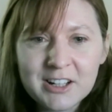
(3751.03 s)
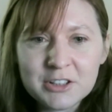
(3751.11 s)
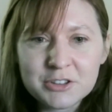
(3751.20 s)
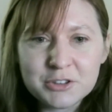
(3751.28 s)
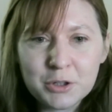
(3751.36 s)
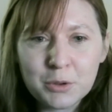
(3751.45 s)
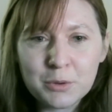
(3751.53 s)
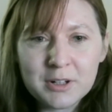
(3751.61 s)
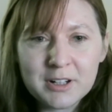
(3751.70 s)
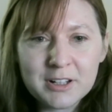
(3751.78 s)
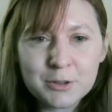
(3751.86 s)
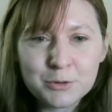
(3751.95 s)
So
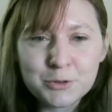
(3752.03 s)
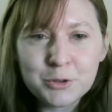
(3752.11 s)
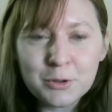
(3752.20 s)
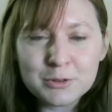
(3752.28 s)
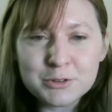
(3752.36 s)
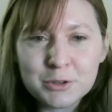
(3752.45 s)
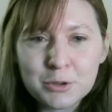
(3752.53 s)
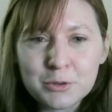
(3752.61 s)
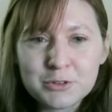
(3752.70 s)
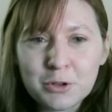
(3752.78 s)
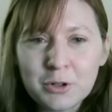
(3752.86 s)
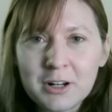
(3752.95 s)
could you also
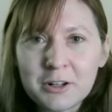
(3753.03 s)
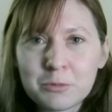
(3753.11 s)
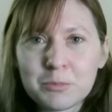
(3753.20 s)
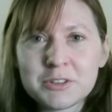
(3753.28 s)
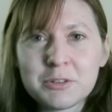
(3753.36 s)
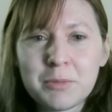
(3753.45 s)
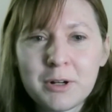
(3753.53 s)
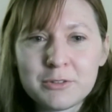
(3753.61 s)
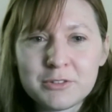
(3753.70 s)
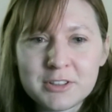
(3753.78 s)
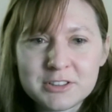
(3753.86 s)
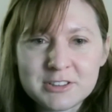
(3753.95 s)
talk a little bit about
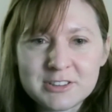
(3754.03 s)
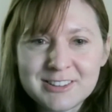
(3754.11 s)
this?